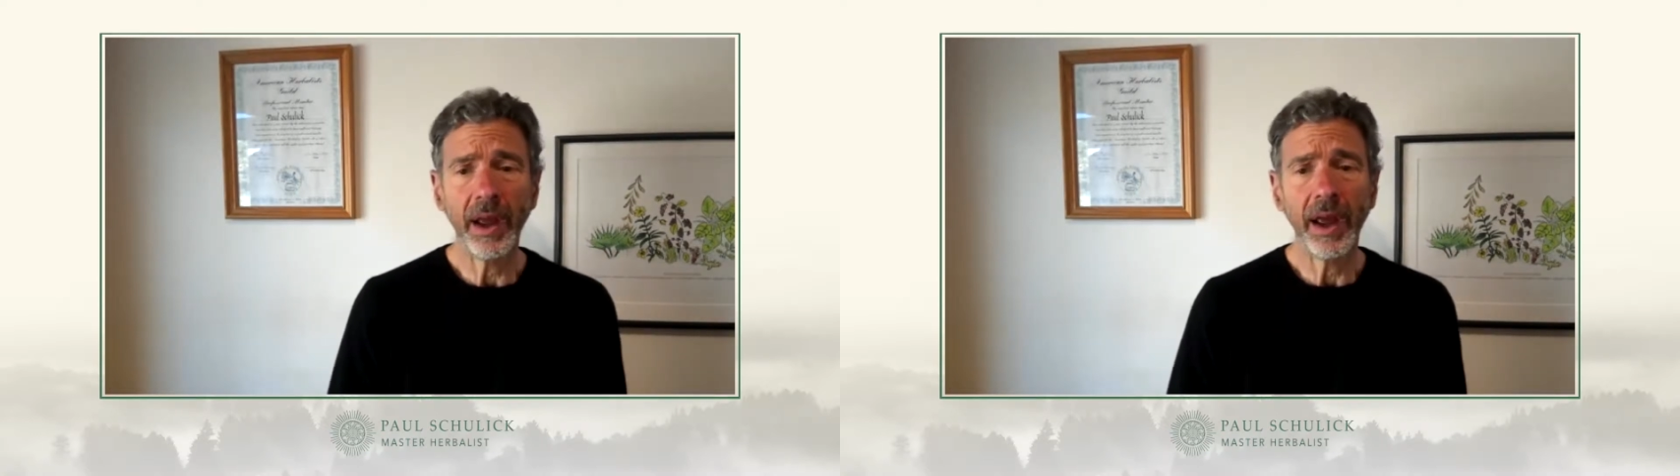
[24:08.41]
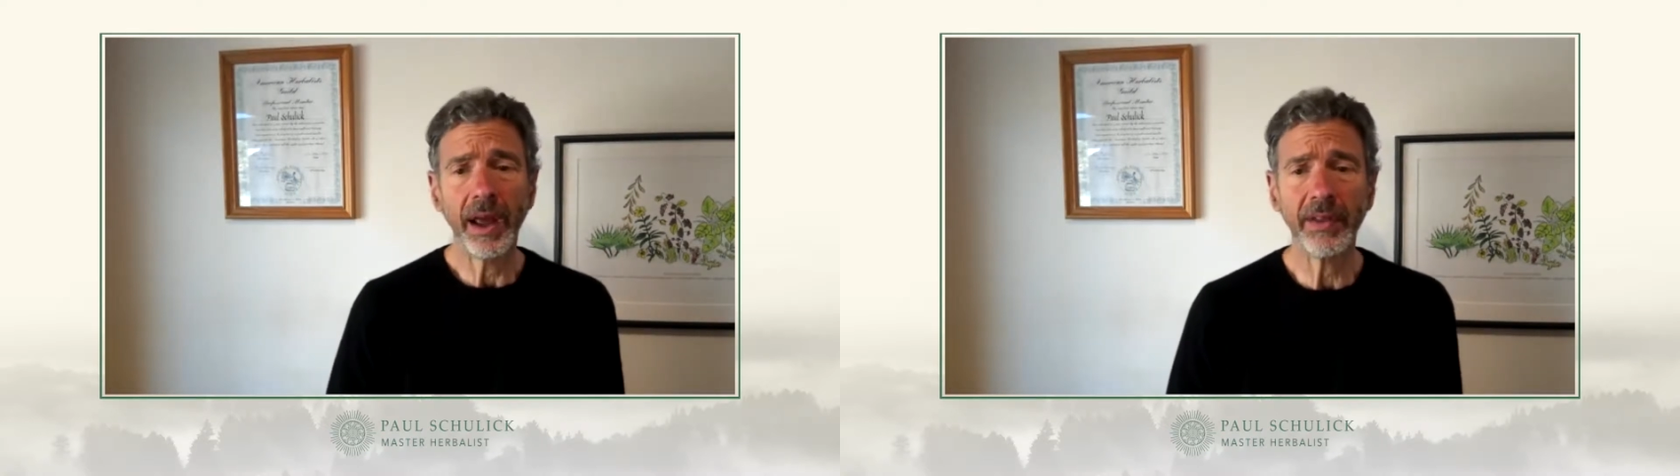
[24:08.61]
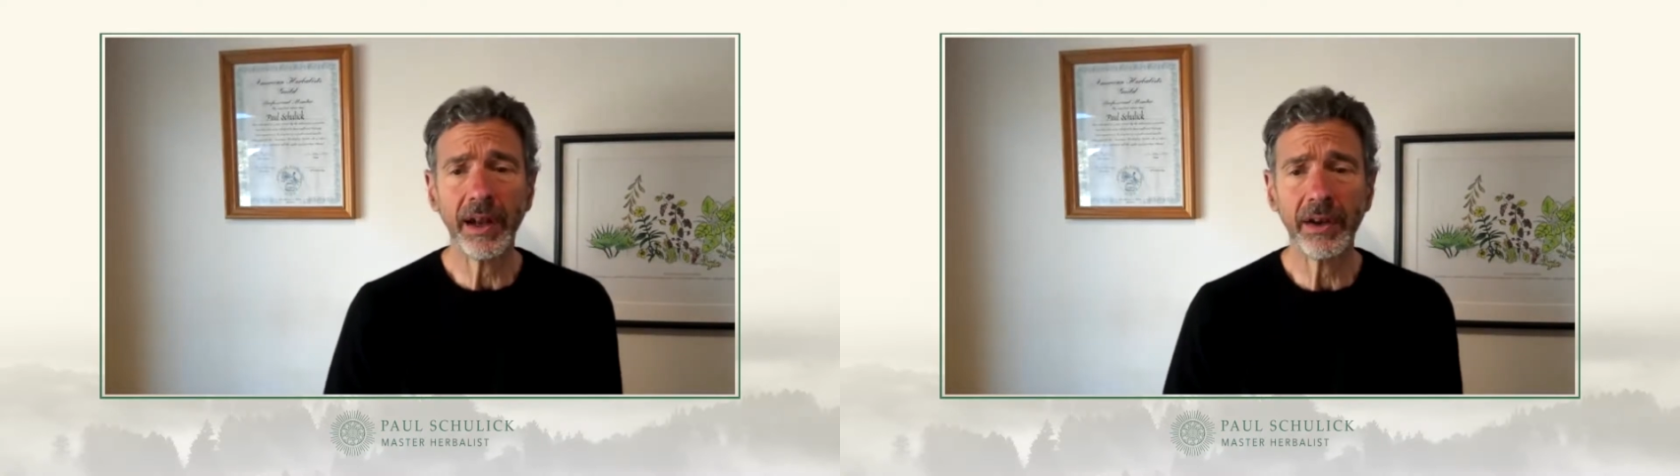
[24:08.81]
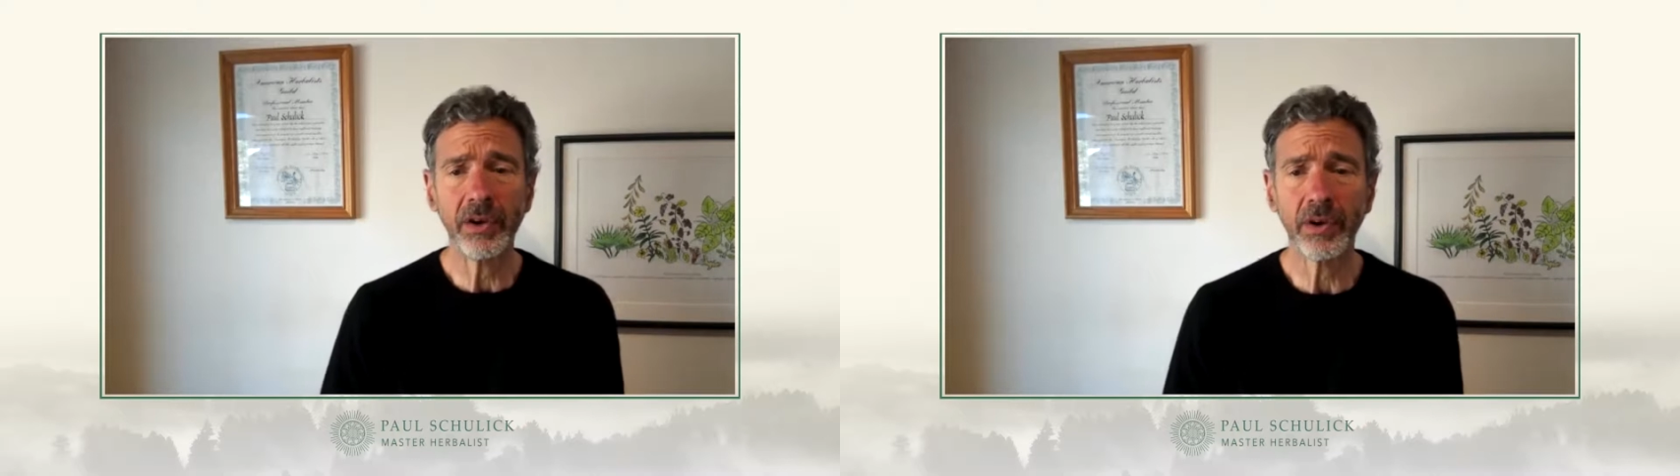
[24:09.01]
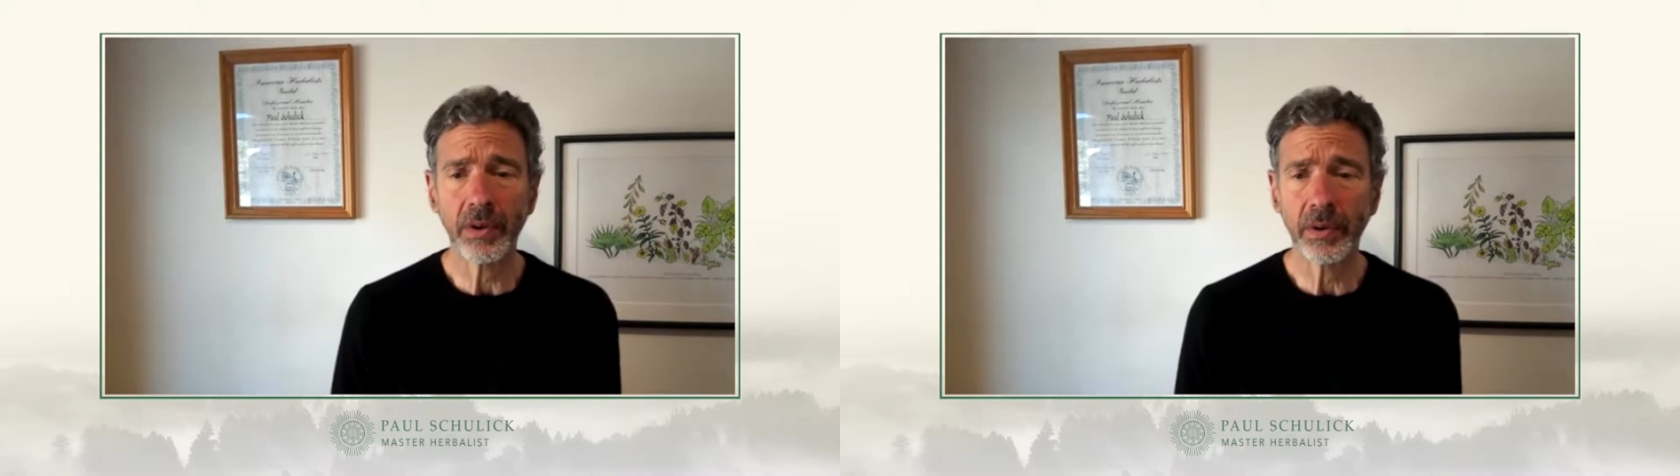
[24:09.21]
and that
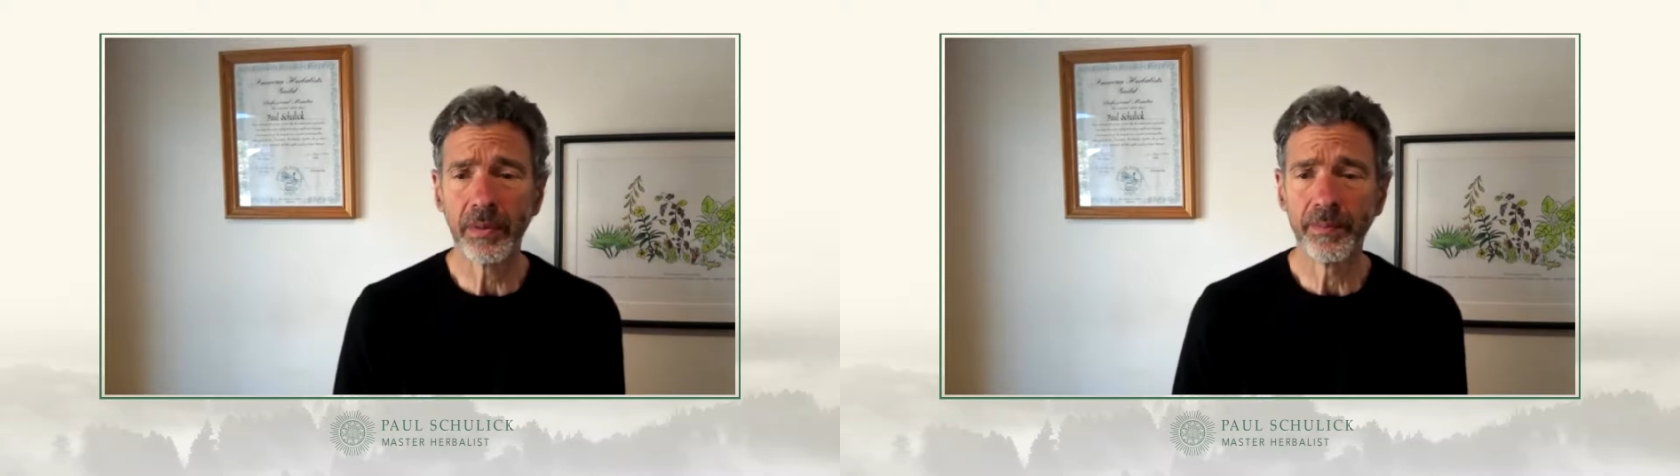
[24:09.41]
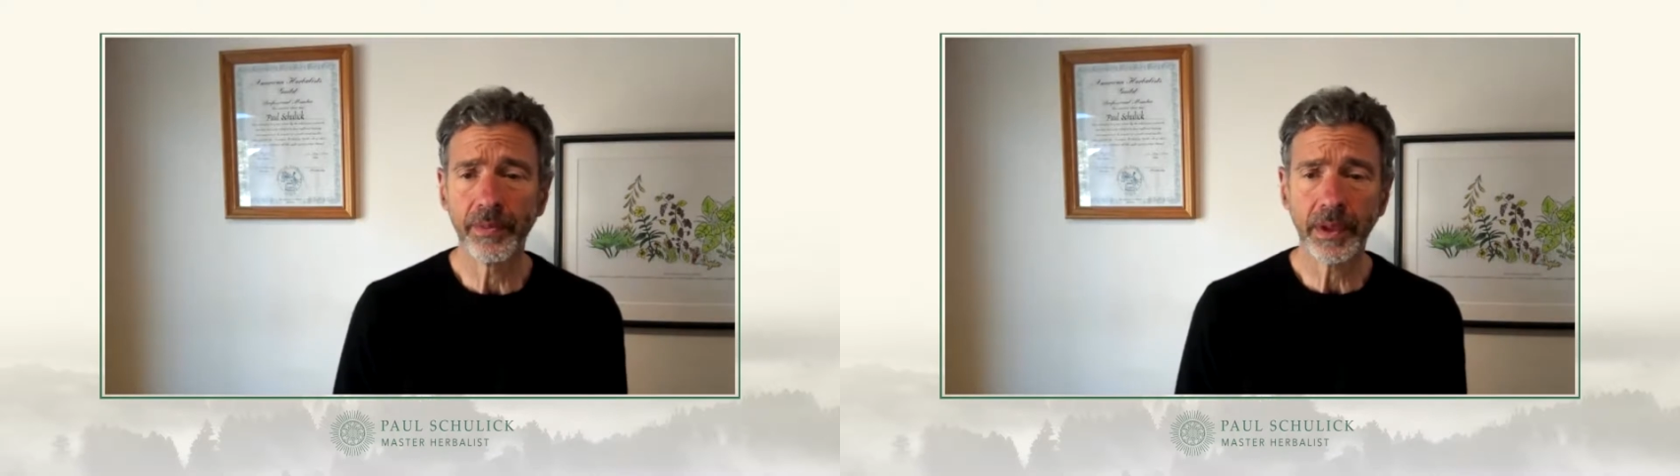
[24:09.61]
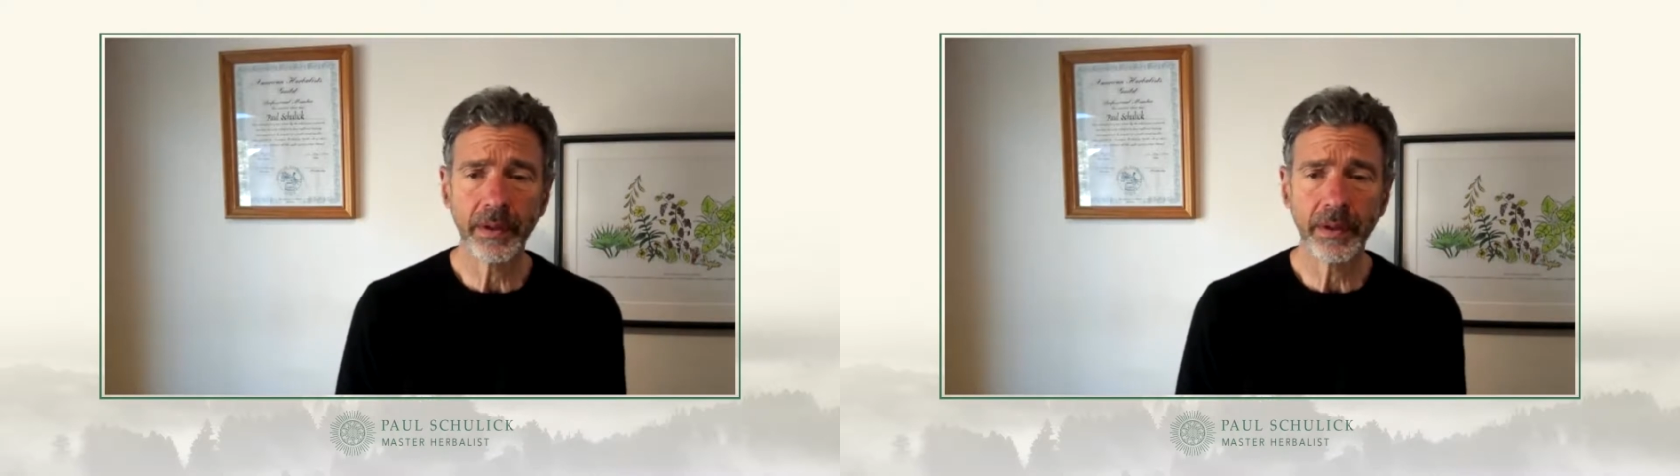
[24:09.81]
your